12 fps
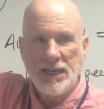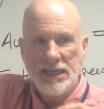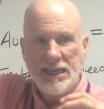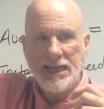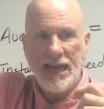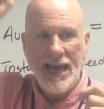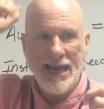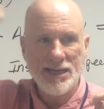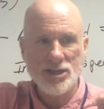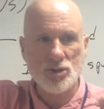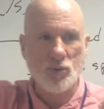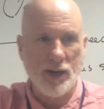he
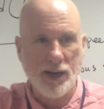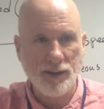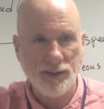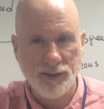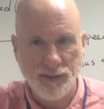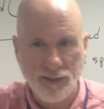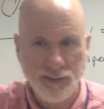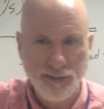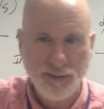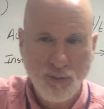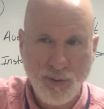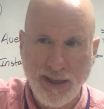ends with
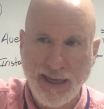when